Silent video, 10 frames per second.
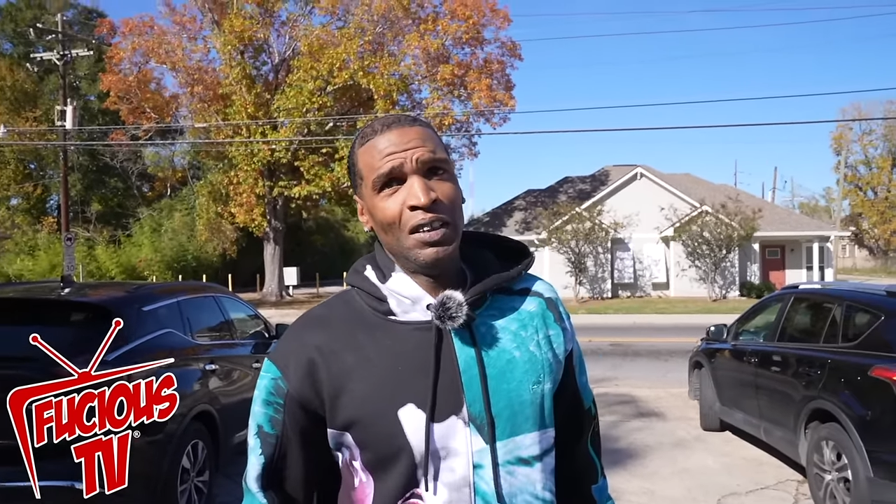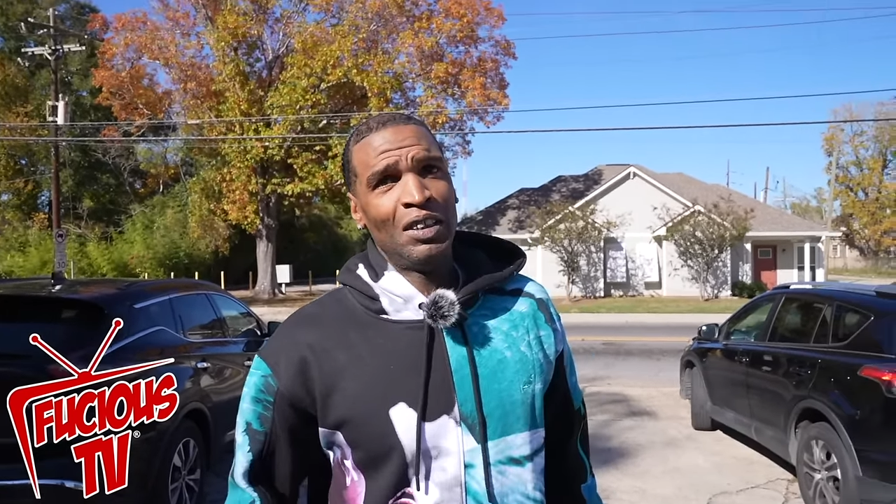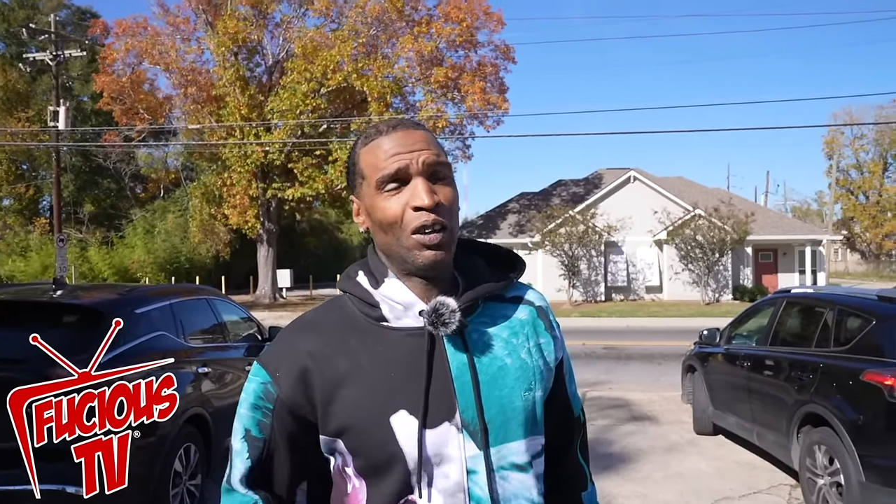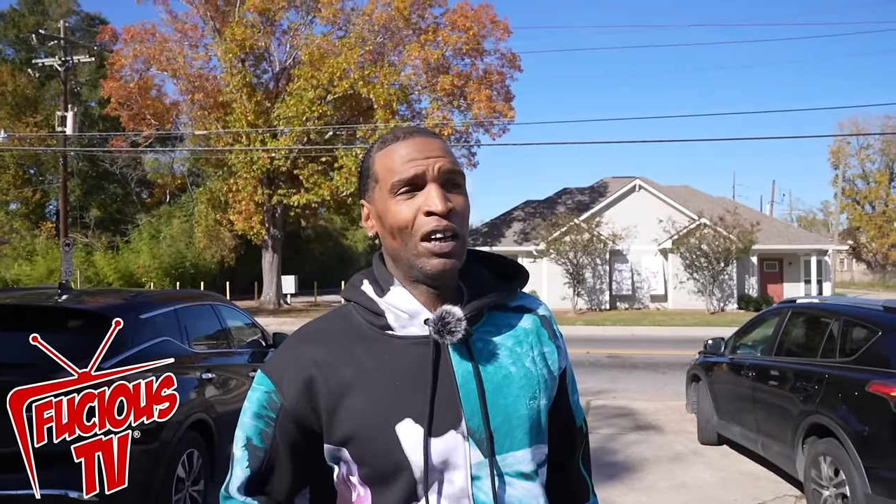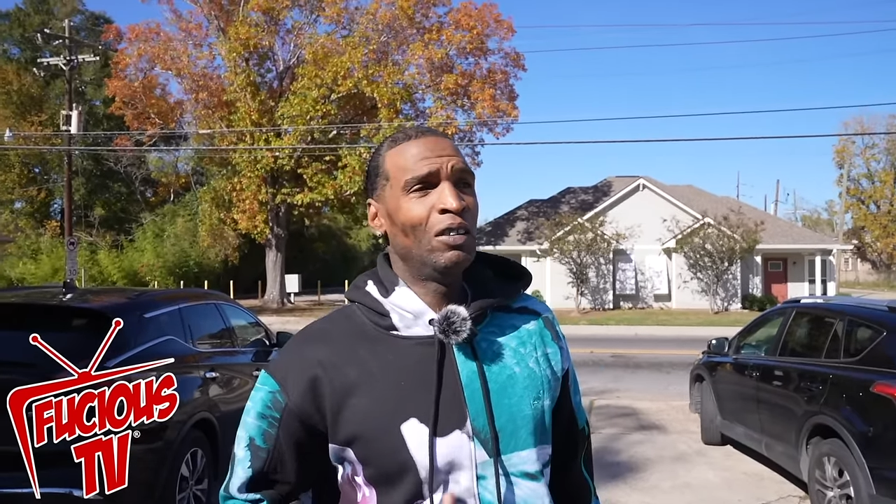
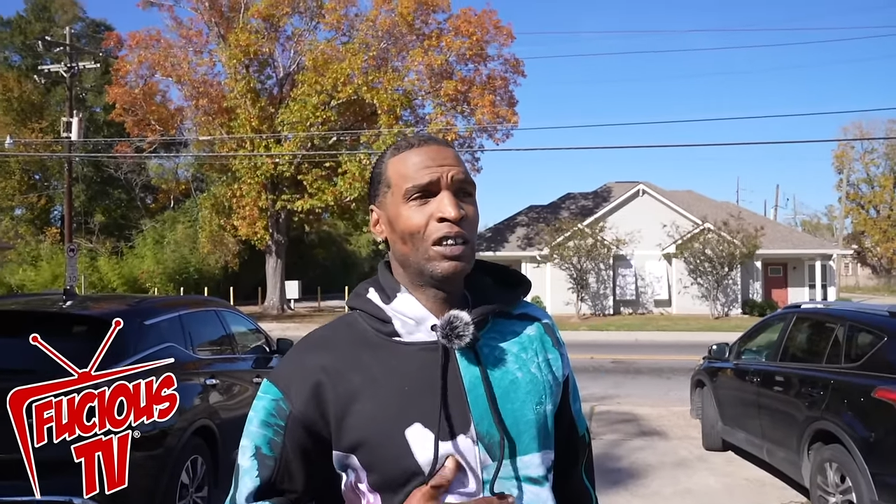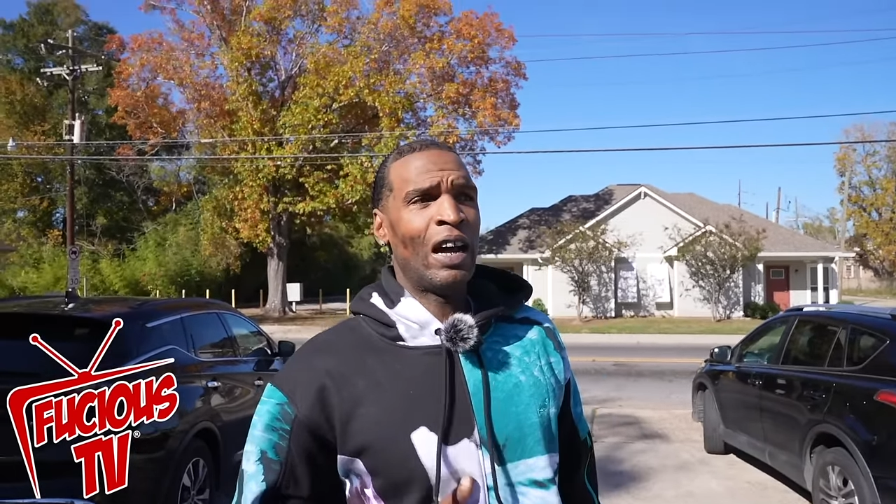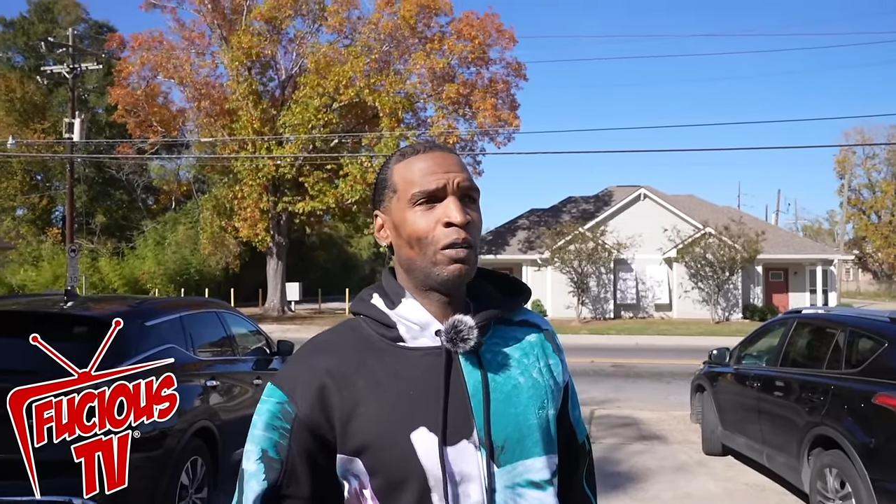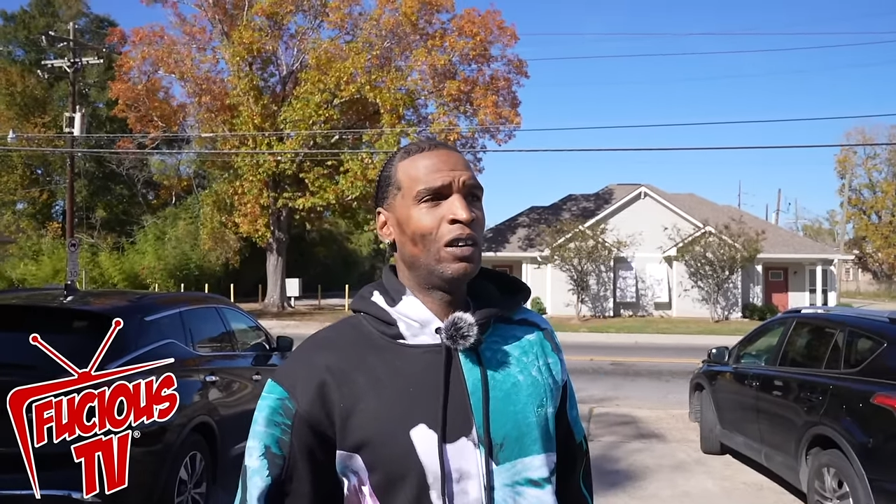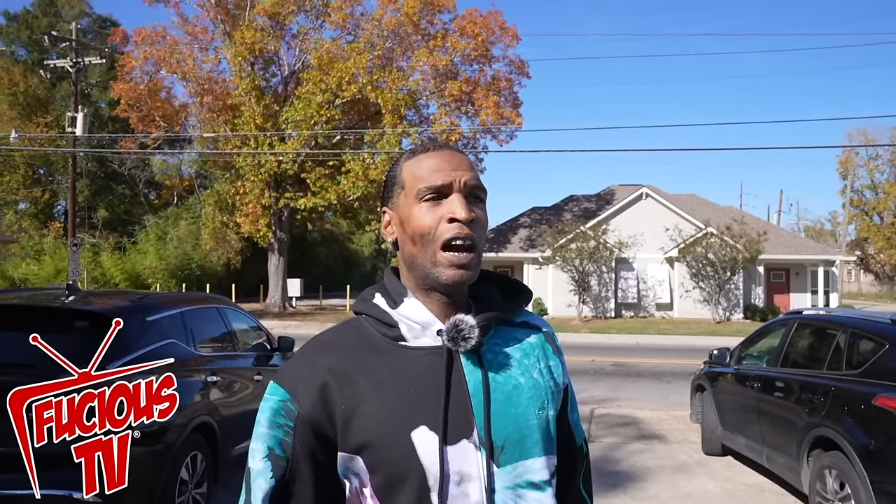So he was
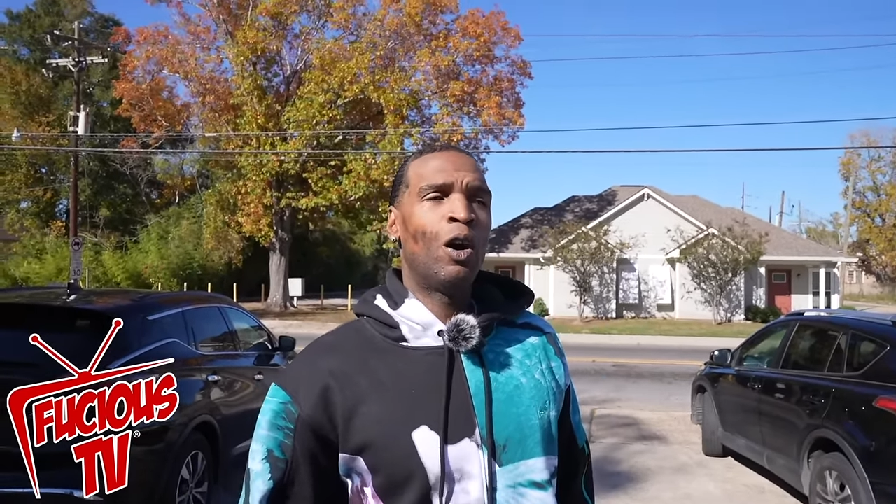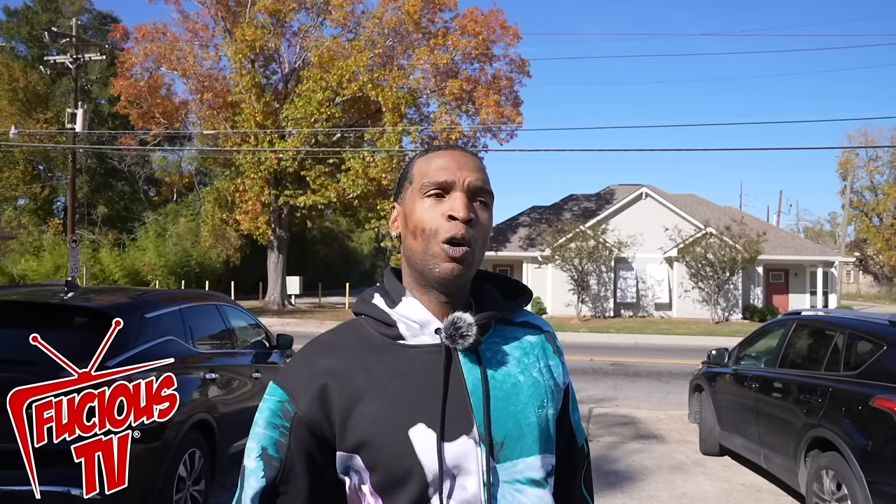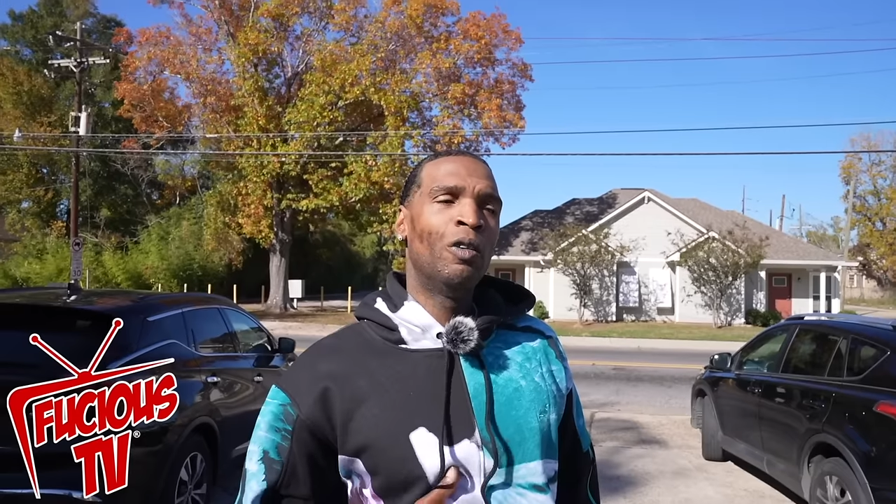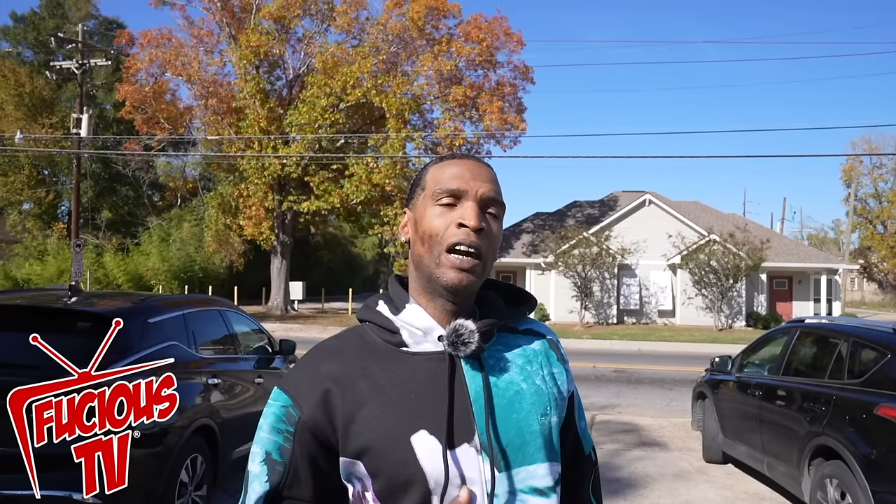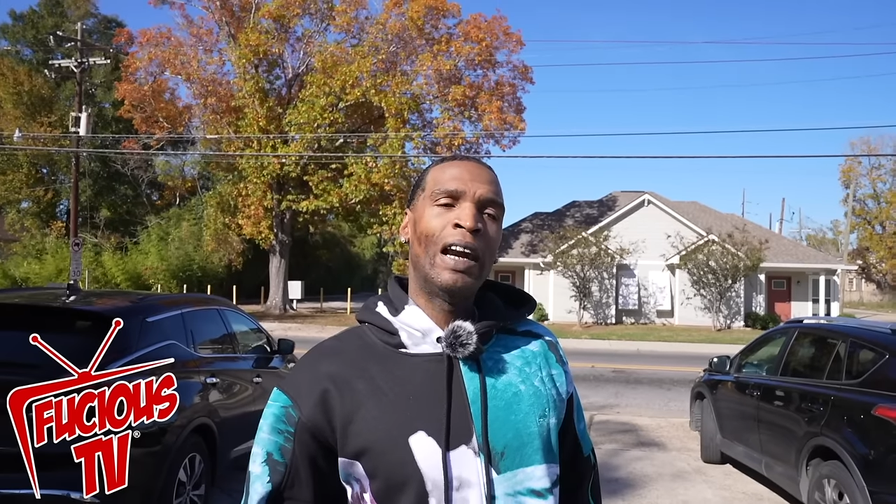like, not
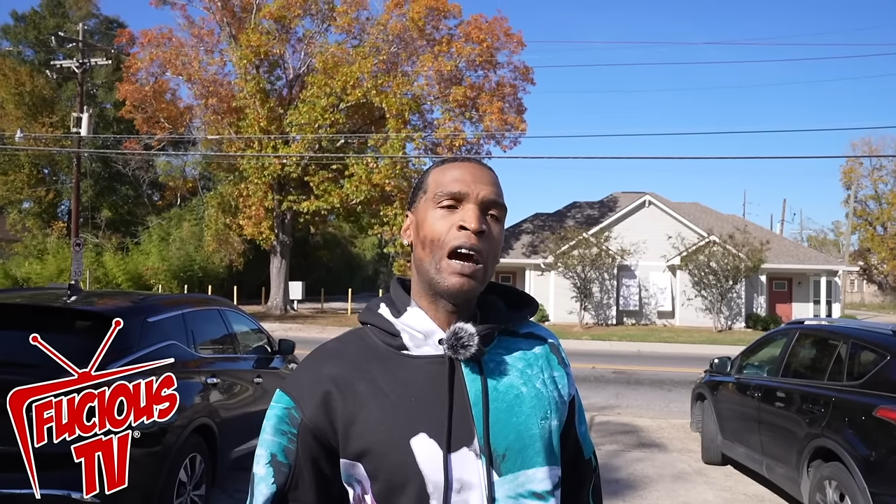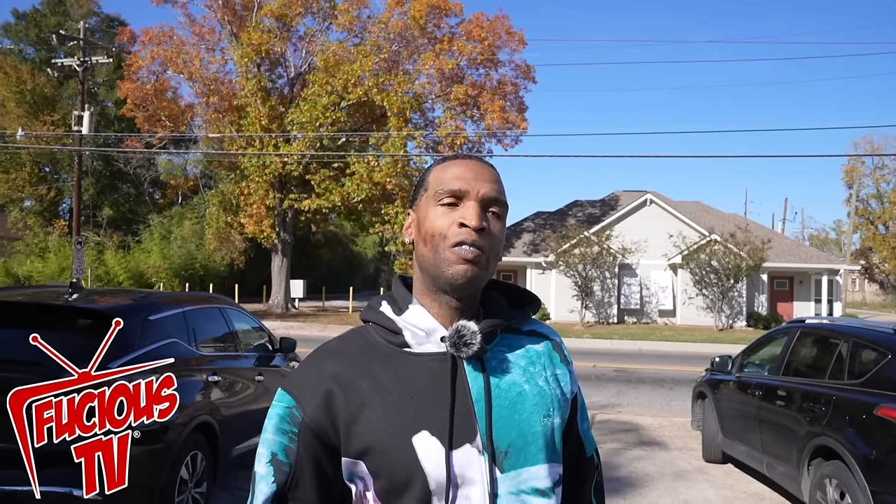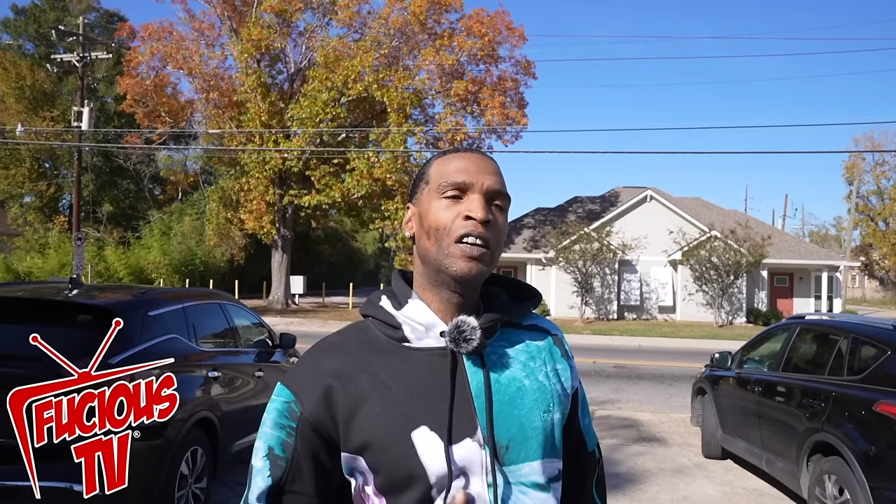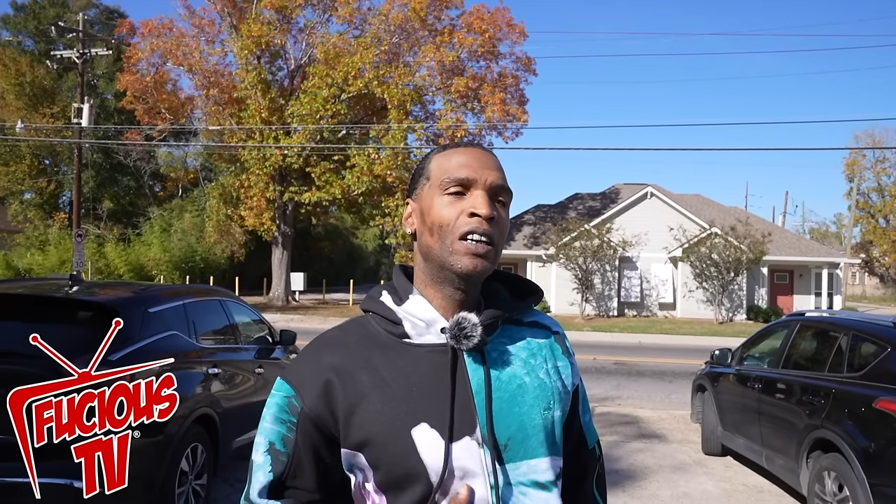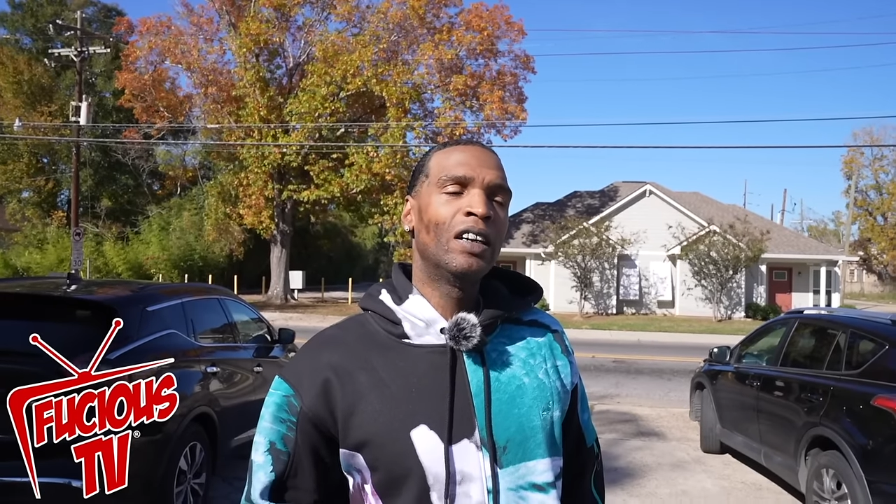over there, not
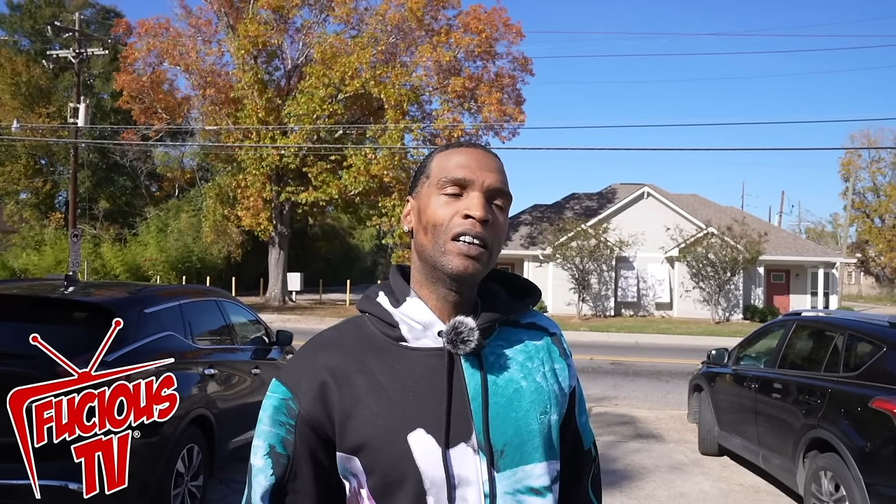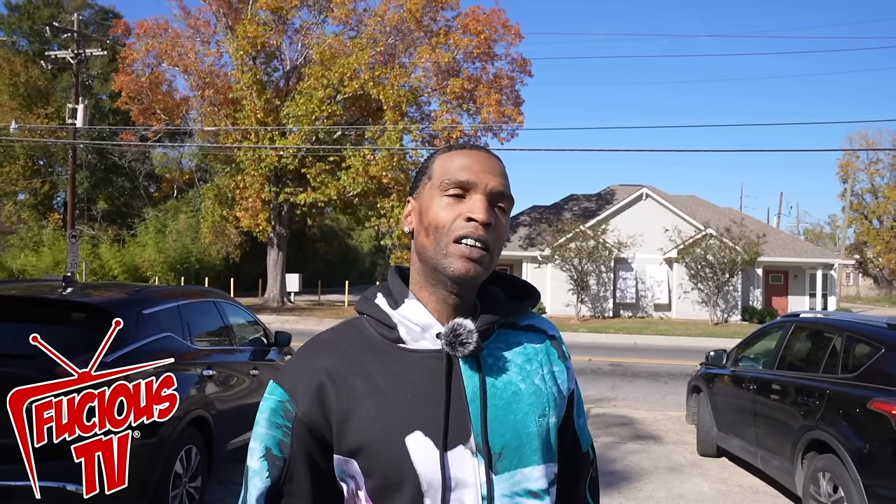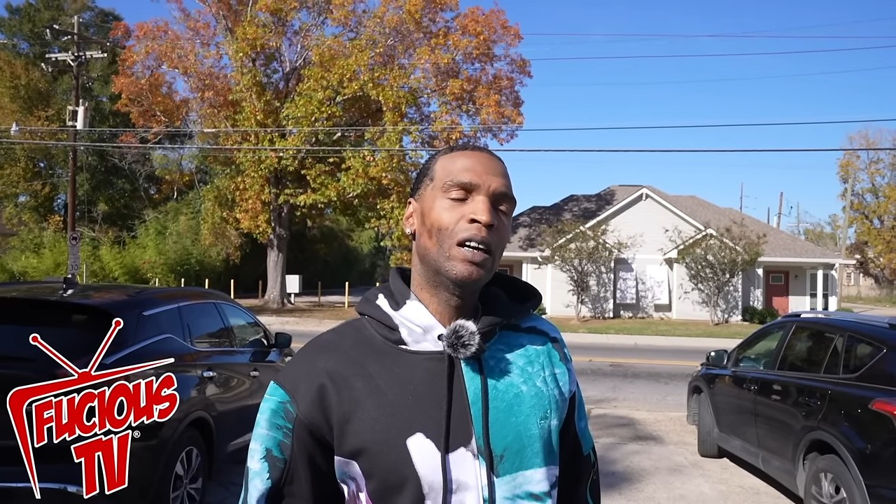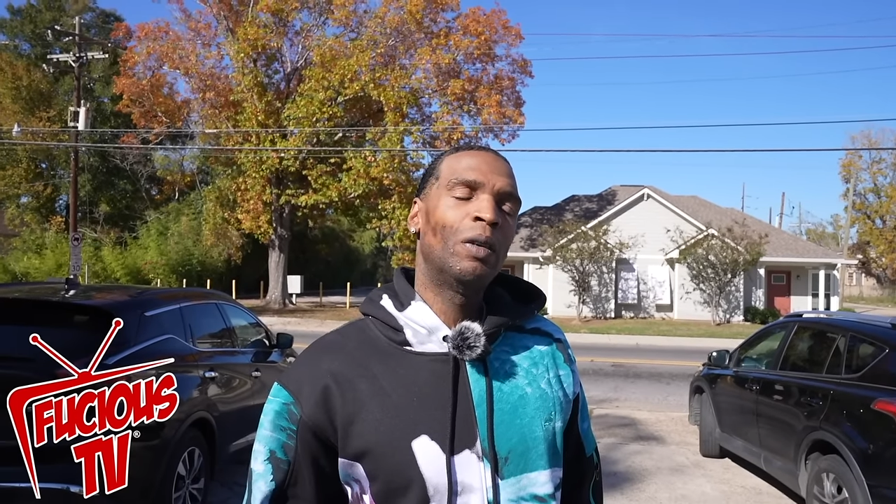feeling good.